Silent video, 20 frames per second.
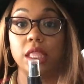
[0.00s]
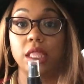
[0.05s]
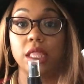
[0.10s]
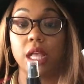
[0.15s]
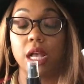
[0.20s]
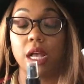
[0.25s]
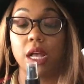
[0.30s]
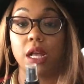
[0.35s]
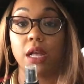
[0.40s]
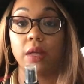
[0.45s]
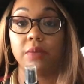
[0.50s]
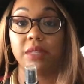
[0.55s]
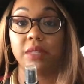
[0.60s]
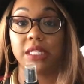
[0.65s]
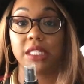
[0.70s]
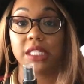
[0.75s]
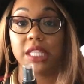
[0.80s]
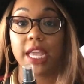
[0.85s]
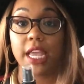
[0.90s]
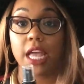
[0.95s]
the
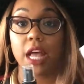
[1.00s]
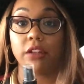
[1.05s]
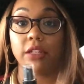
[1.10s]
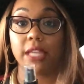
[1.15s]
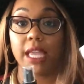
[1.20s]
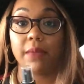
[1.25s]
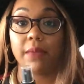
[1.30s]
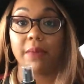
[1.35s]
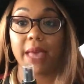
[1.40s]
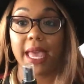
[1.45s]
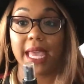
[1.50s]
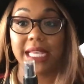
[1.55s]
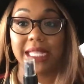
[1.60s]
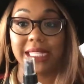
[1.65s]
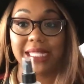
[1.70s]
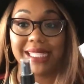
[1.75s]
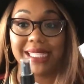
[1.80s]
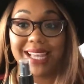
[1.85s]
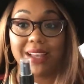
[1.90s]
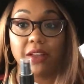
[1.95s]
Slay All Day by
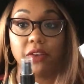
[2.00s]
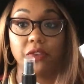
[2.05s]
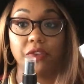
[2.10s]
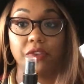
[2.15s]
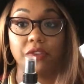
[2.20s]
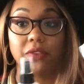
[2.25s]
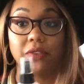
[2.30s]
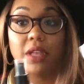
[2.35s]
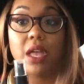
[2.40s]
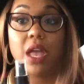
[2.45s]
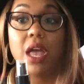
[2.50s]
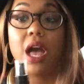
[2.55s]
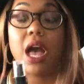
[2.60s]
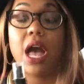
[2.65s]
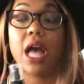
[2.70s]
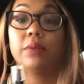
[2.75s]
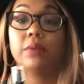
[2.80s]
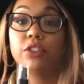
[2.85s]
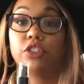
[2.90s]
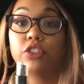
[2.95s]
itself,
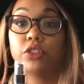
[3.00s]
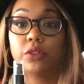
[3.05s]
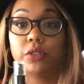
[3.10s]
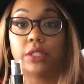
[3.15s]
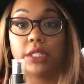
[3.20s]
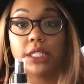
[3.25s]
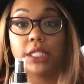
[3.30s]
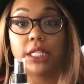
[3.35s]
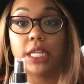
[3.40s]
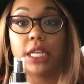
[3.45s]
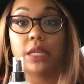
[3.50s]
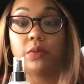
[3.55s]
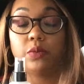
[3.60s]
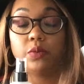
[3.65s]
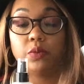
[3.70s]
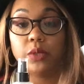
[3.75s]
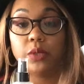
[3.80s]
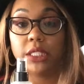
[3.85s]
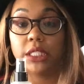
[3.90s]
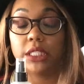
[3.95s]
I'm sure it
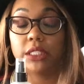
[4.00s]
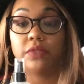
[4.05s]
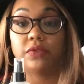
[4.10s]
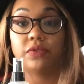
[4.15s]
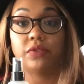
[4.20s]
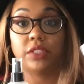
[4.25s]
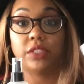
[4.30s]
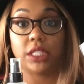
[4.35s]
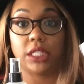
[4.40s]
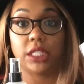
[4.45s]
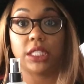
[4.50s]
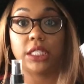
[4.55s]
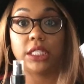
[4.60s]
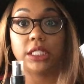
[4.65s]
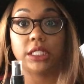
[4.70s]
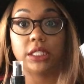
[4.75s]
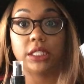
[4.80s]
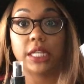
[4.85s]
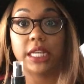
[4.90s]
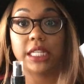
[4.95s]
would have
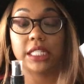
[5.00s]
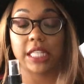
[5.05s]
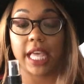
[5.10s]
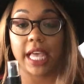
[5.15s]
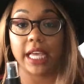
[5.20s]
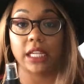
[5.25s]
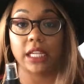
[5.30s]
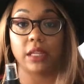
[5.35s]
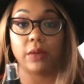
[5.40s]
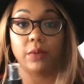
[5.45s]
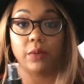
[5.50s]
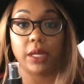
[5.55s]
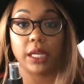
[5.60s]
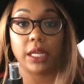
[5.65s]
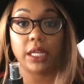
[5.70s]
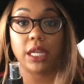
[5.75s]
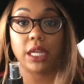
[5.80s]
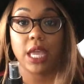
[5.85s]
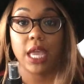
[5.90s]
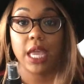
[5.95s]
done exactly
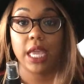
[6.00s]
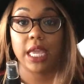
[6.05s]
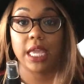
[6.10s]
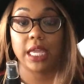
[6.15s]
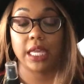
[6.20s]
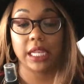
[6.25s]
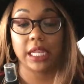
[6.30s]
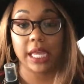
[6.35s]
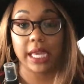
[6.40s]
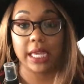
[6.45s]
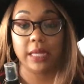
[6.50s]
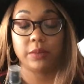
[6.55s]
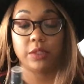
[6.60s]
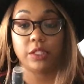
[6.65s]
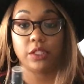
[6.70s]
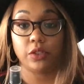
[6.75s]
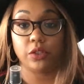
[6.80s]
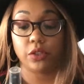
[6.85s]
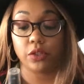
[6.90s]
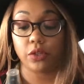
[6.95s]
what it claimed
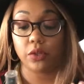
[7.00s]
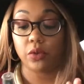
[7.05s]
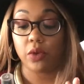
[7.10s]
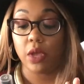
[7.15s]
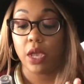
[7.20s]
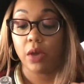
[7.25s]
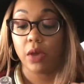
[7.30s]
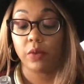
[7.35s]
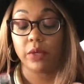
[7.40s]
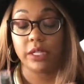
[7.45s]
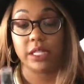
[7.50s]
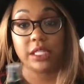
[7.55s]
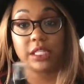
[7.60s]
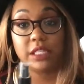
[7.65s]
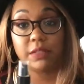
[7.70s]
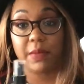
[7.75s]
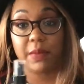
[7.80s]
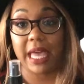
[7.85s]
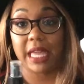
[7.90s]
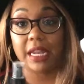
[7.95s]
to do, which is
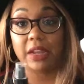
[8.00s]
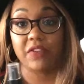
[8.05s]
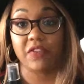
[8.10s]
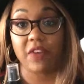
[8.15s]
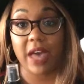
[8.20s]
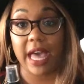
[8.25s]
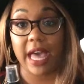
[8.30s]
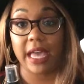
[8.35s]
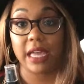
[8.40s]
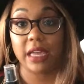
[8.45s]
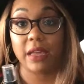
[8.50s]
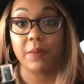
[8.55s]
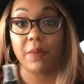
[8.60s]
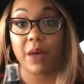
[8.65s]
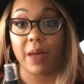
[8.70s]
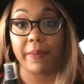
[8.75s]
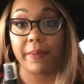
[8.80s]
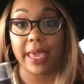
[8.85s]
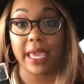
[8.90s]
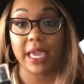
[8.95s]
mattify
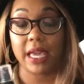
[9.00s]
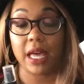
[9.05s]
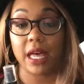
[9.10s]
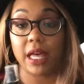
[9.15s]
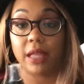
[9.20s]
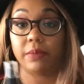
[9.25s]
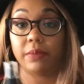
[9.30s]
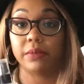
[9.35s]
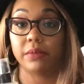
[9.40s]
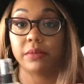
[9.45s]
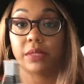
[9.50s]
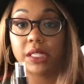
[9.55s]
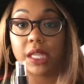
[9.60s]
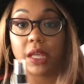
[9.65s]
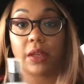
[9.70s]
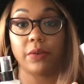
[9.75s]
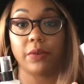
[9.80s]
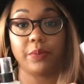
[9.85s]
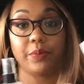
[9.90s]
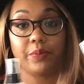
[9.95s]
my makeup.
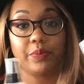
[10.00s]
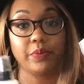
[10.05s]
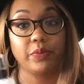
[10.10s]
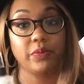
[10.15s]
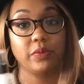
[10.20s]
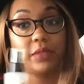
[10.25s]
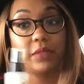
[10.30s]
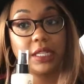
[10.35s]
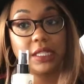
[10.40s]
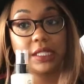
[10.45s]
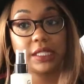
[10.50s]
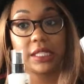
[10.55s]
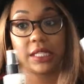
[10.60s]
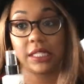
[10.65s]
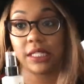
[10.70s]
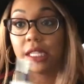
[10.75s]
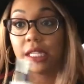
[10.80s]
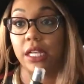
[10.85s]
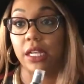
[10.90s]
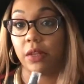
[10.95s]
So this
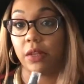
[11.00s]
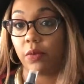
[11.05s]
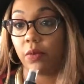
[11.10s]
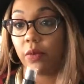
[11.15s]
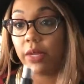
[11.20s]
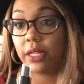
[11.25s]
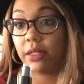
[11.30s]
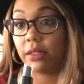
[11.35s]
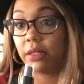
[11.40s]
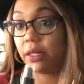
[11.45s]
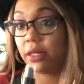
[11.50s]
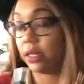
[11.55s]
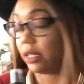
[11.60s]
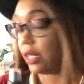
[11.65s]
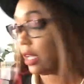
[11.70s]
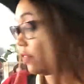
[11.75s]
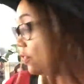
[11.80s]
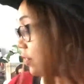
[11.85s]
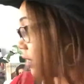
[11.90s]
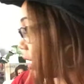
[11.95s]
is a good one,
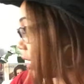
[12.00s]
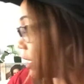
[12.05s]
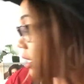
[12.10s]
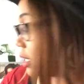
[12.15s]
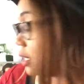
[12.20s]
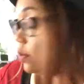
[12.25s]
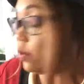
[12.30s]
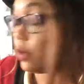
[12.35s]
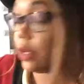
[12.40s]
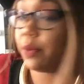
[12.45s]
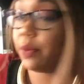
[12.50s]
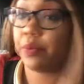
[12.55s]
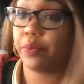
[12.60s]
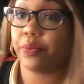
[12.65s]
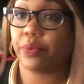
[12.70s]
definitely a good one.